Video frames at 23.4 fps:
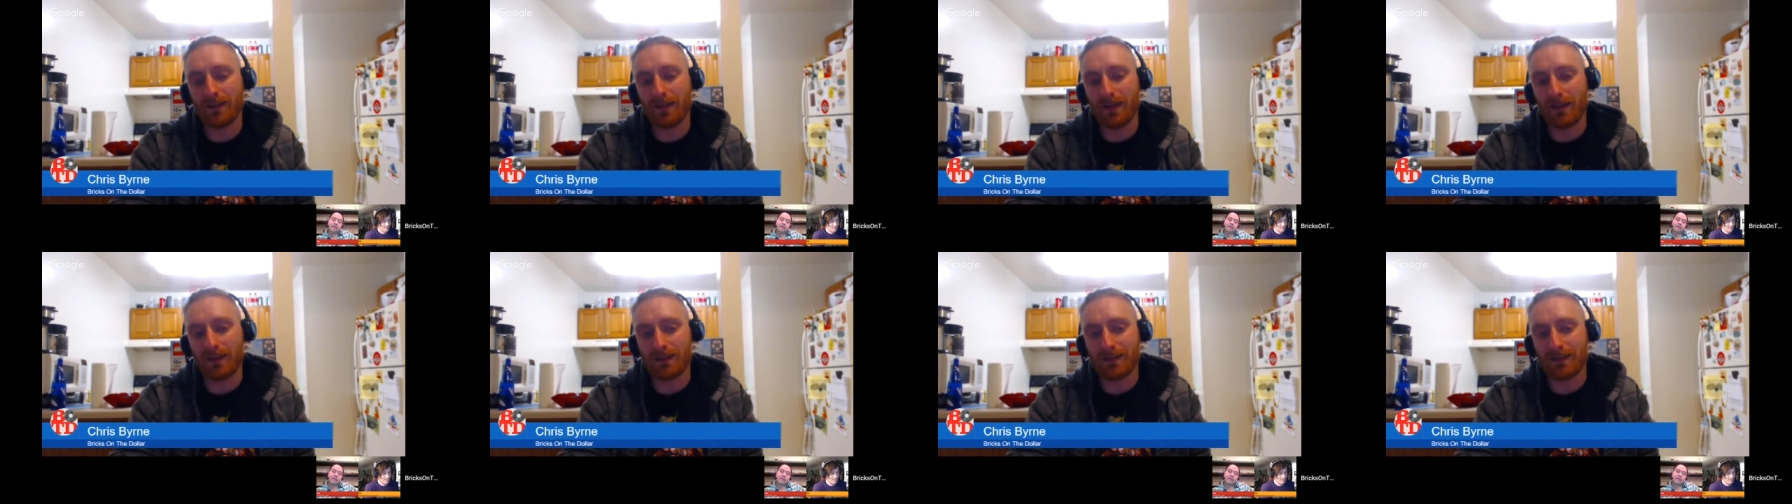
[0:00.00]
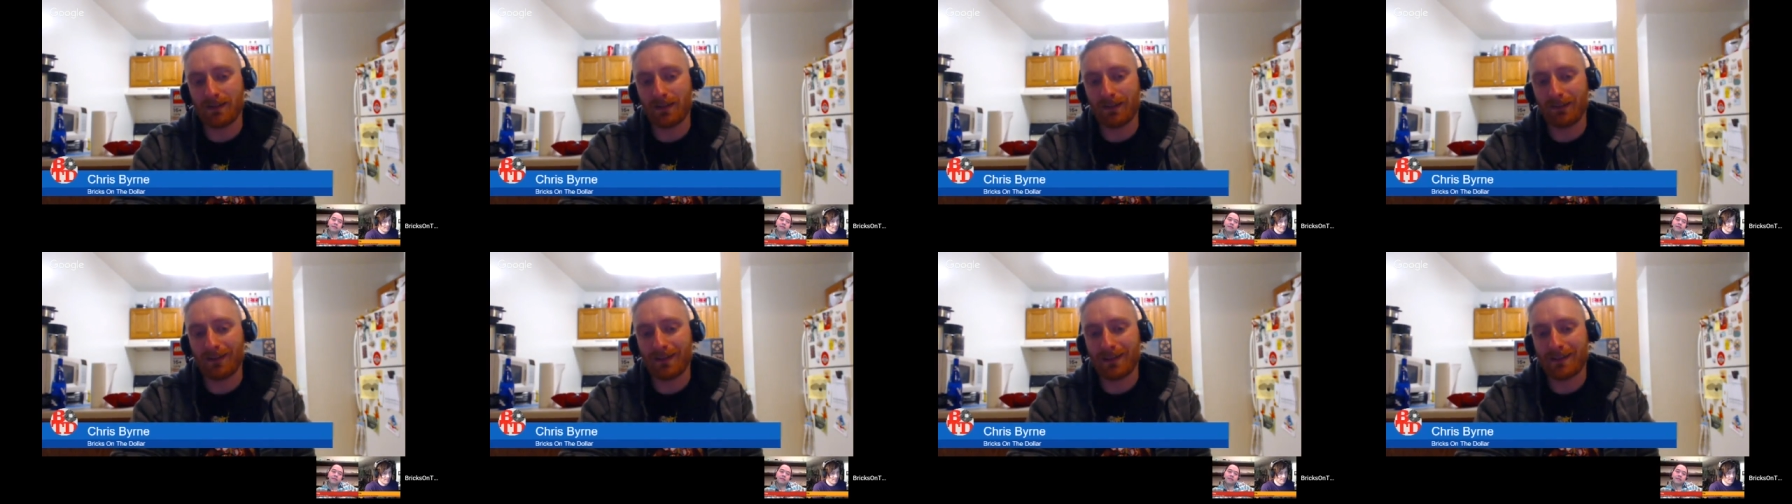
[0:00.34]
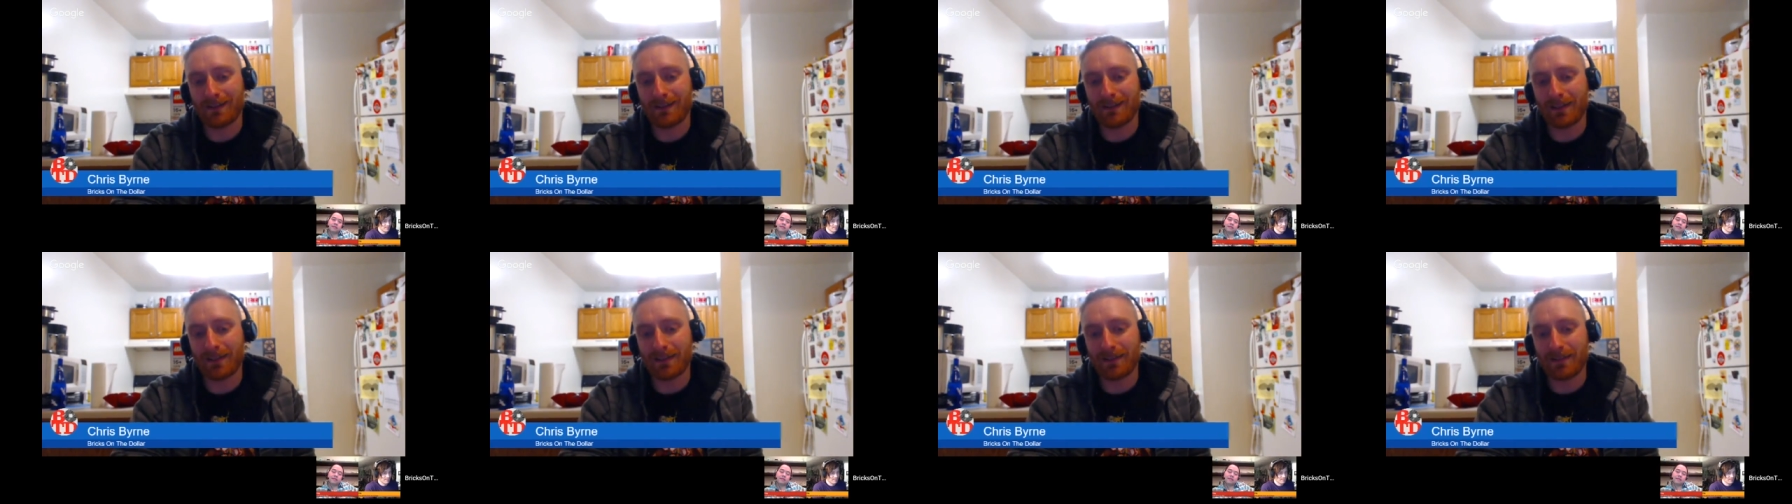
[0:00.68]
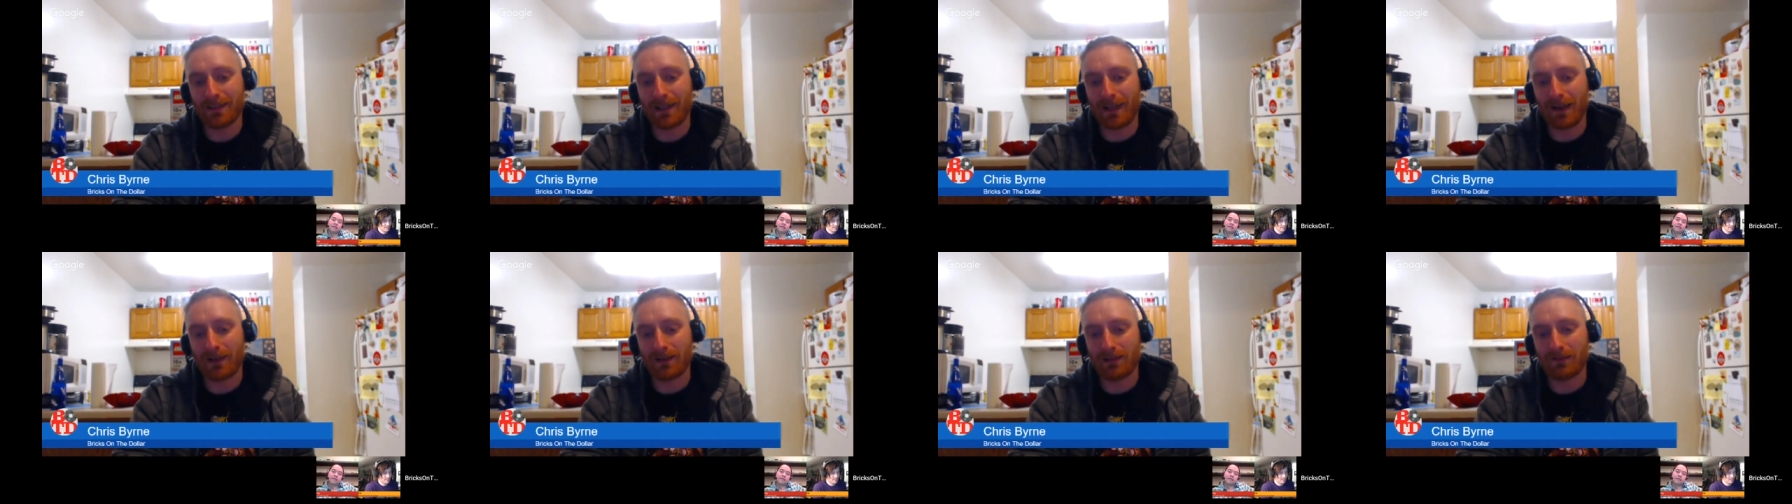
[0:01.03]
that's nearly
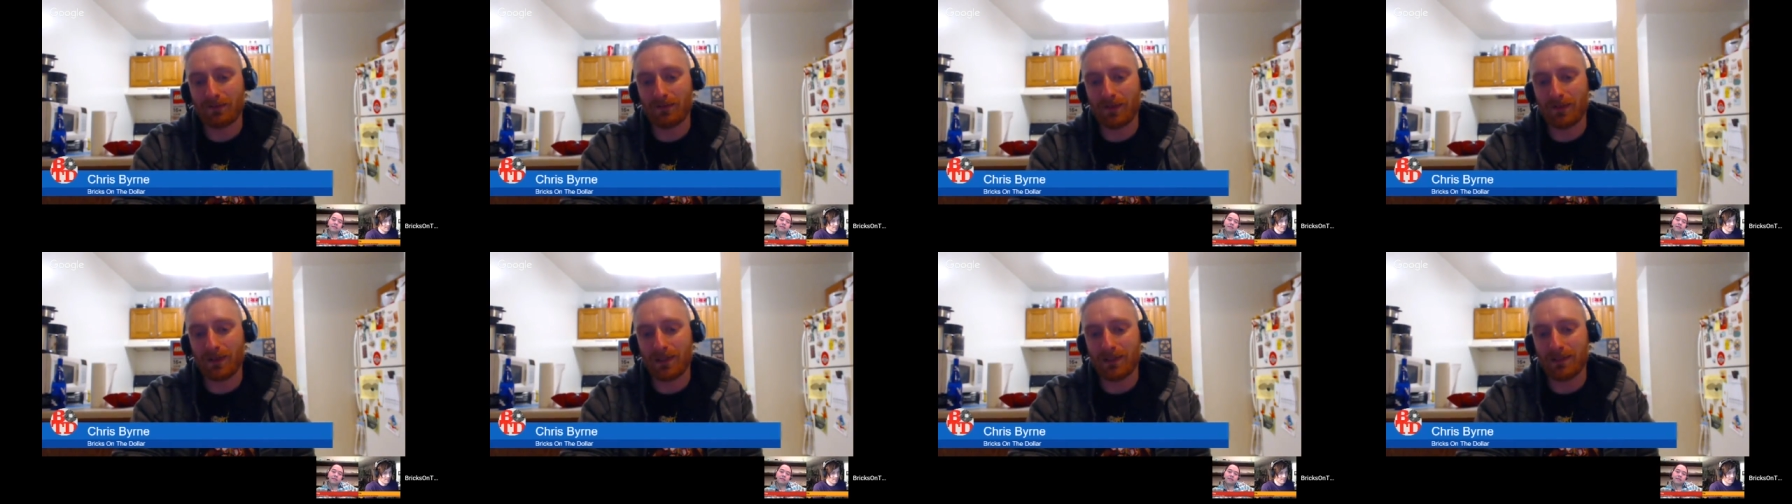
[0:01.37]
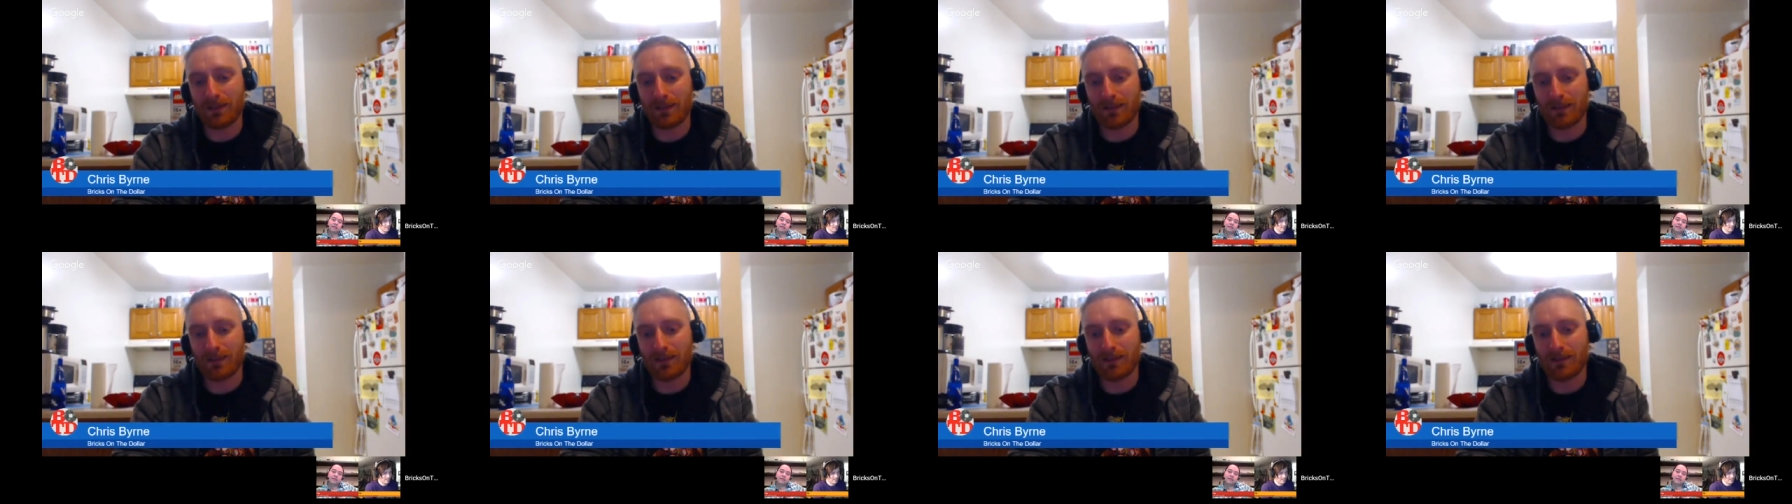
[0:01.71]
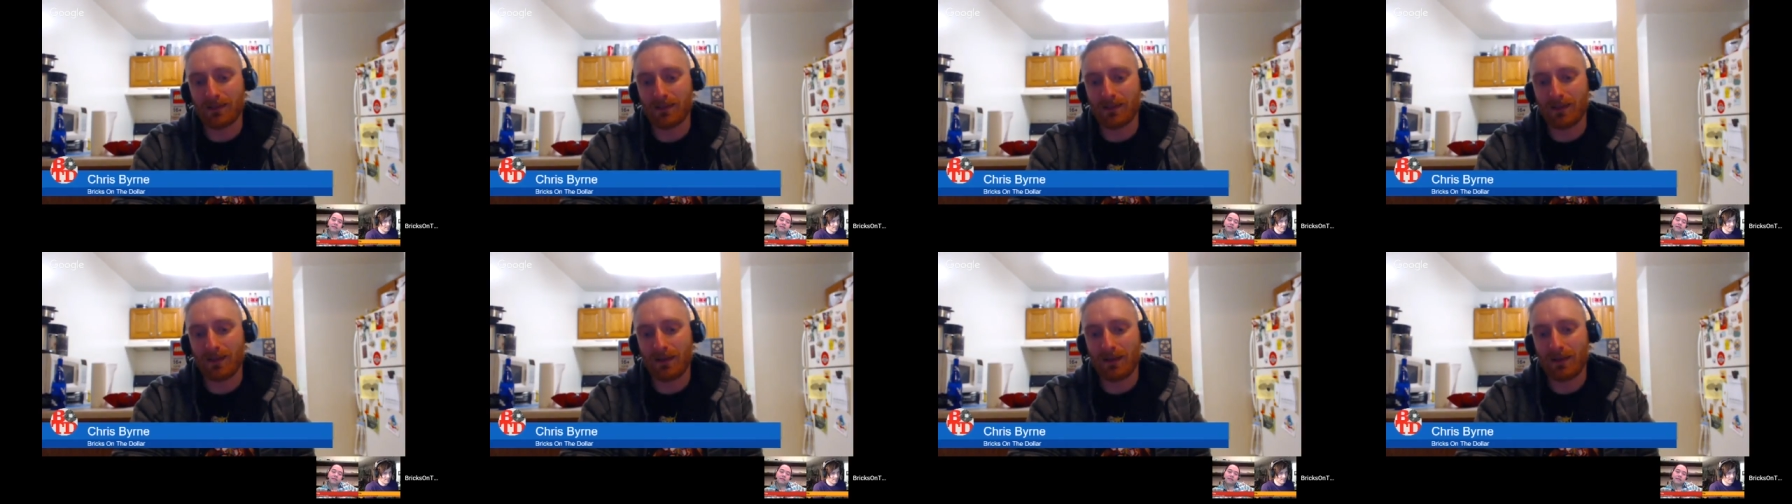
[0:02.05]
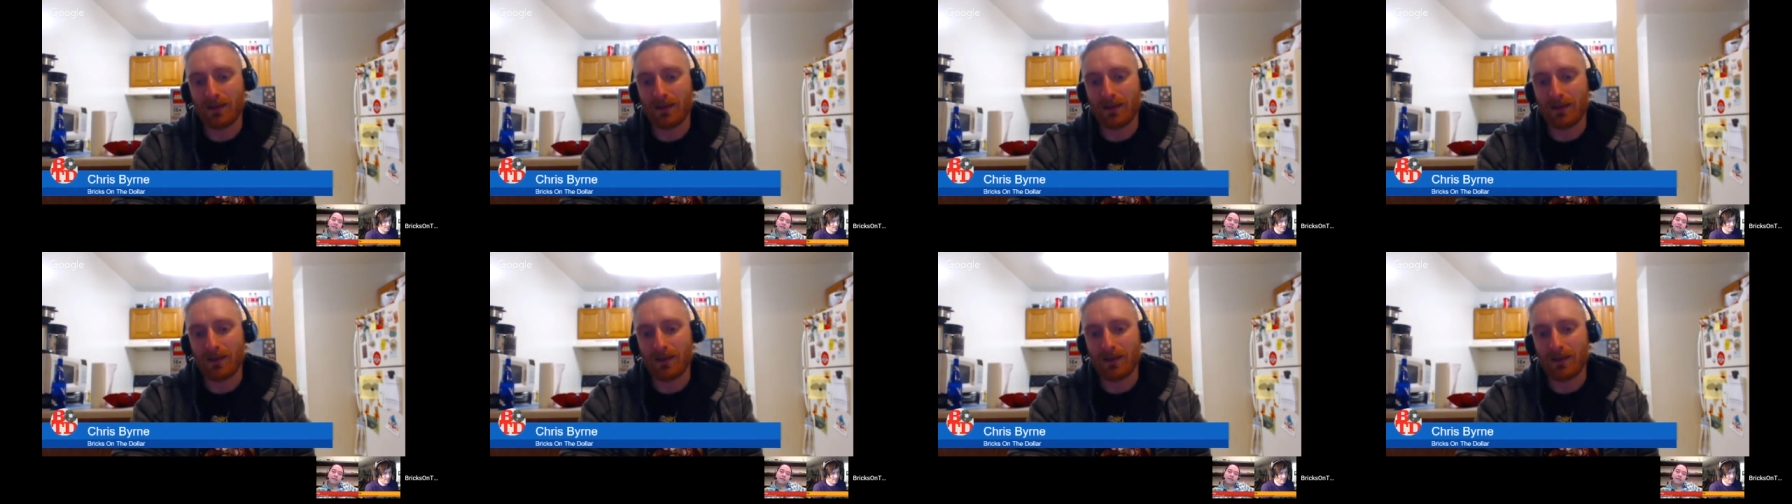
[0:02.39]
6,000 pieces.